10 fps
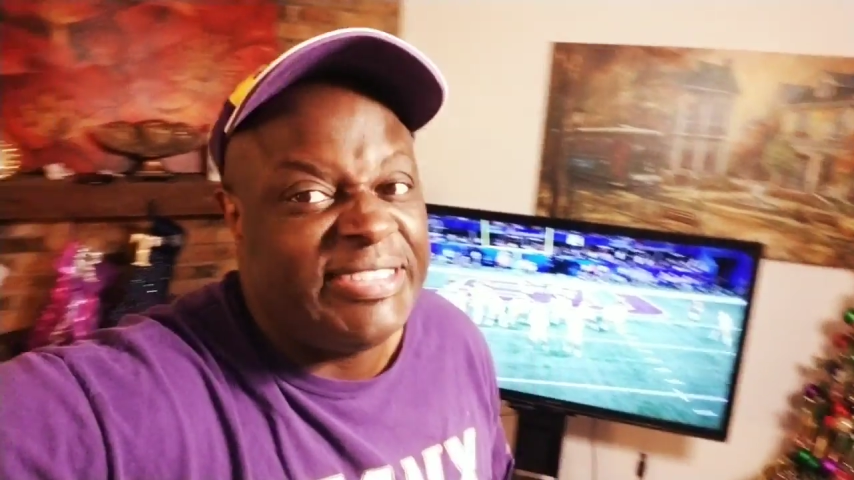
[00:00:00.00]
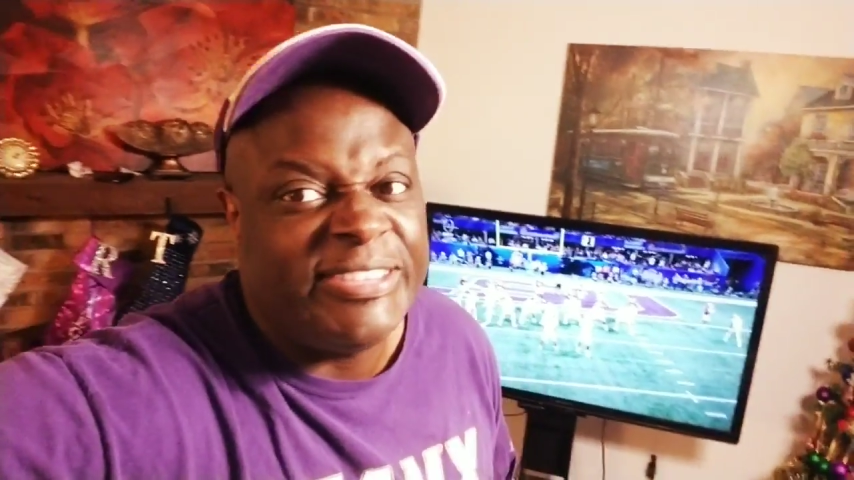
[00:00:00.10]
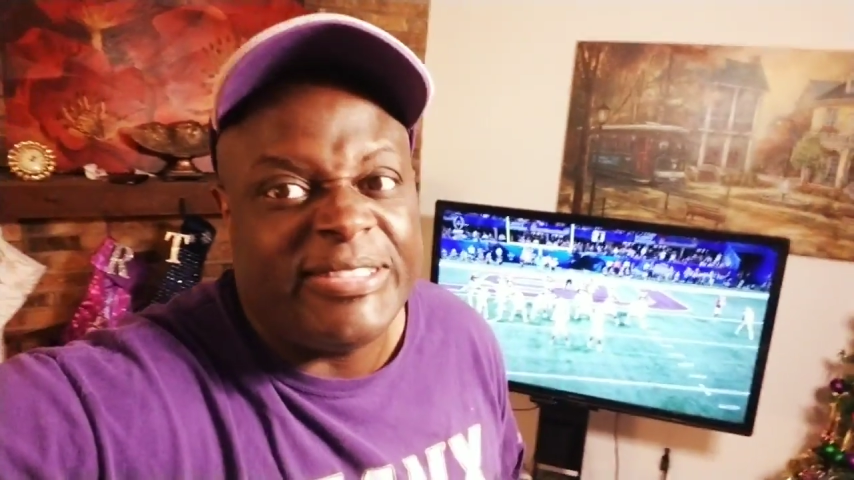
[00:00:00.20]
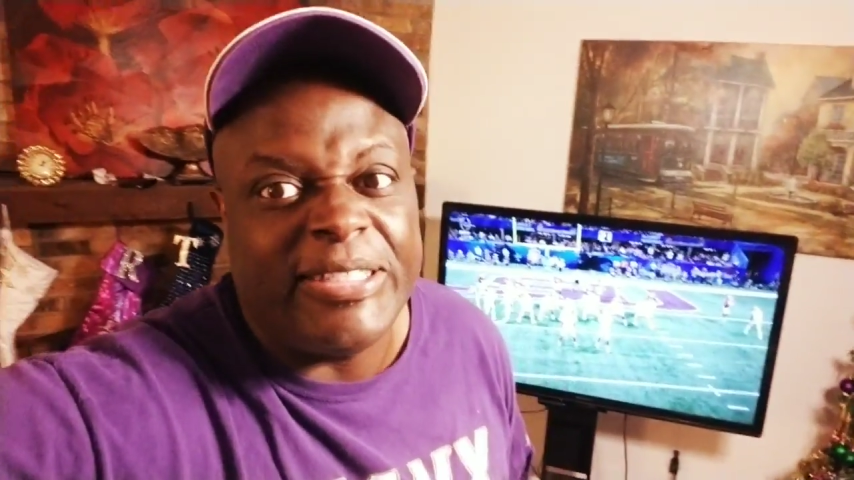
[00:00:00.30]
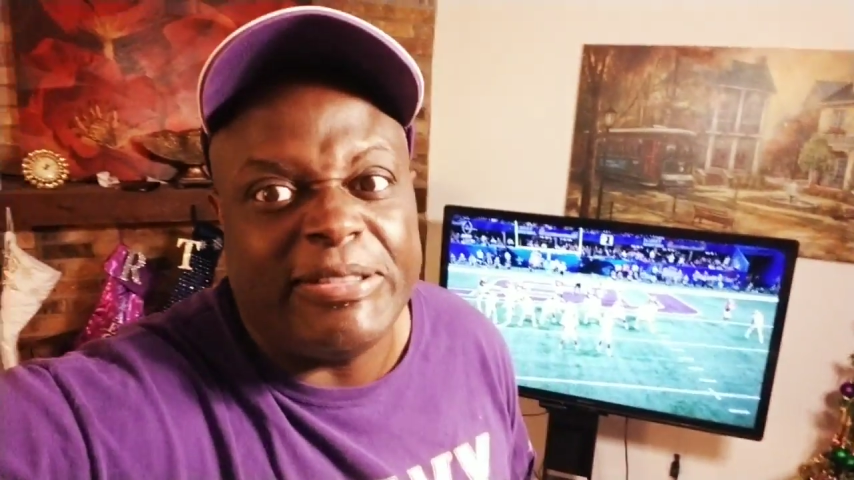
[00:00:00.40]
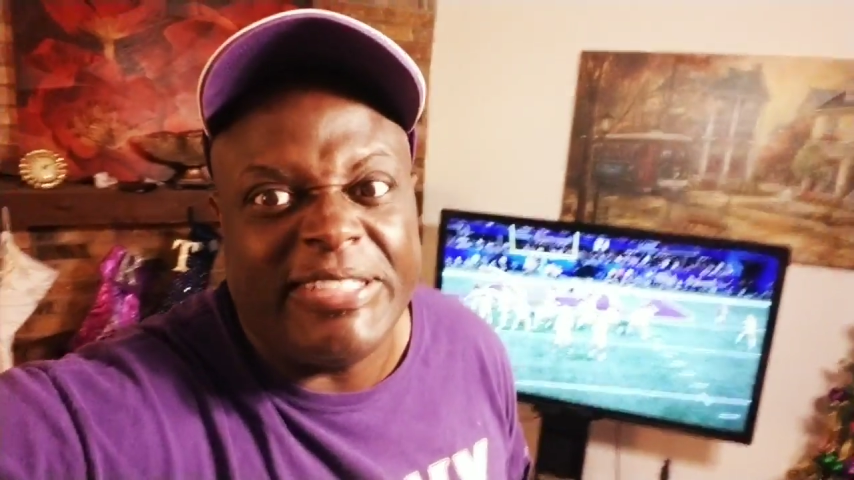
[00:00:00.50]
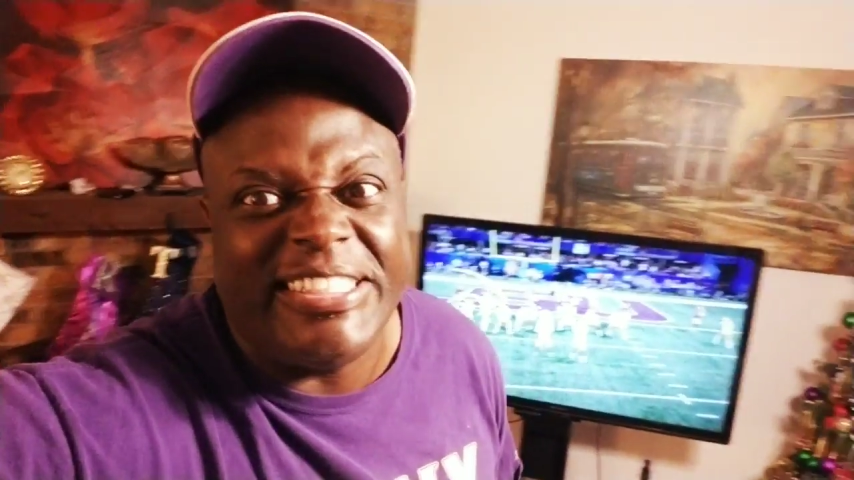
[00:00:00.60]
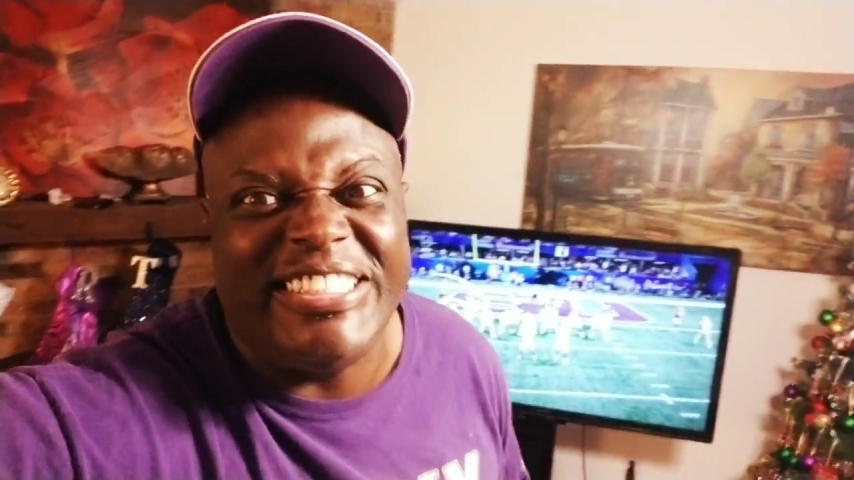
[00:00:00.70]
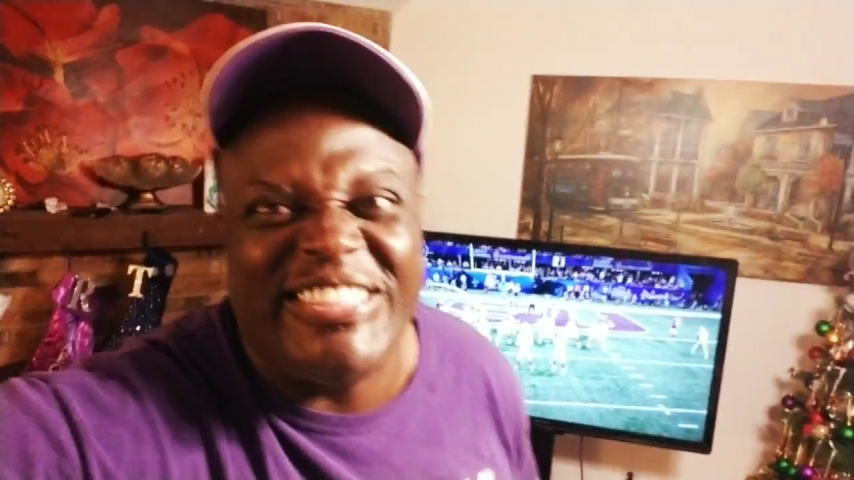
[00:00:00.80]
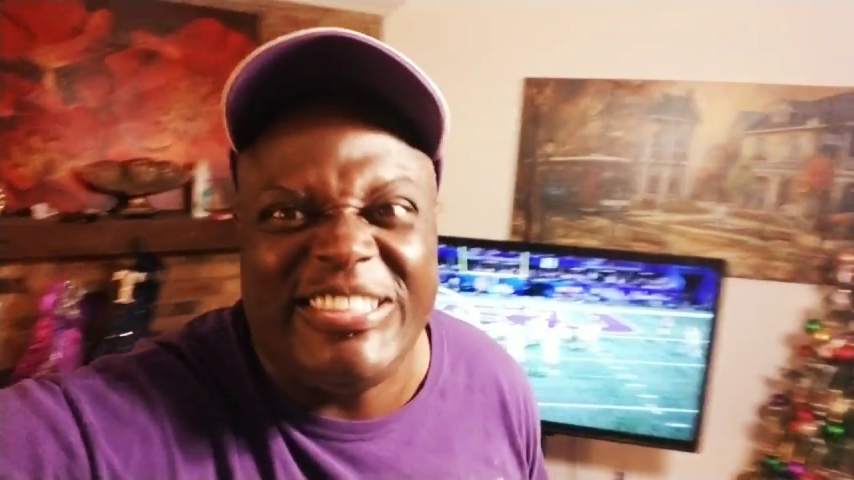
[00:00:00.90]
go
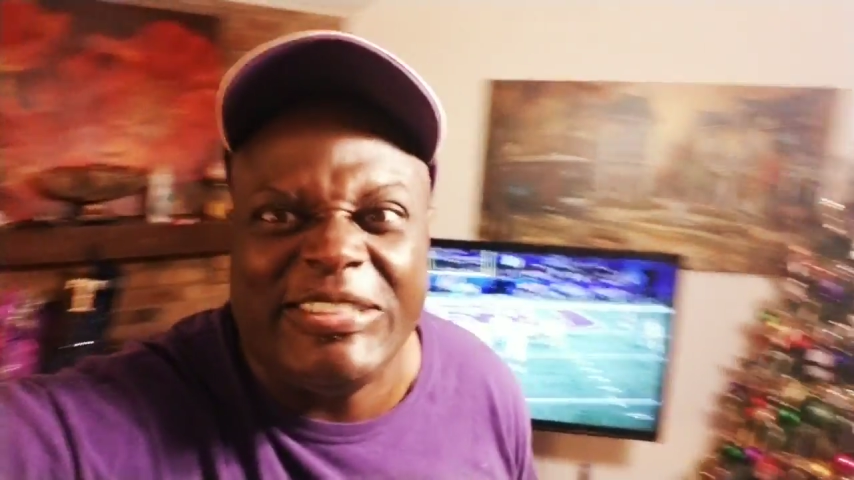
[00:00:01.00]
eat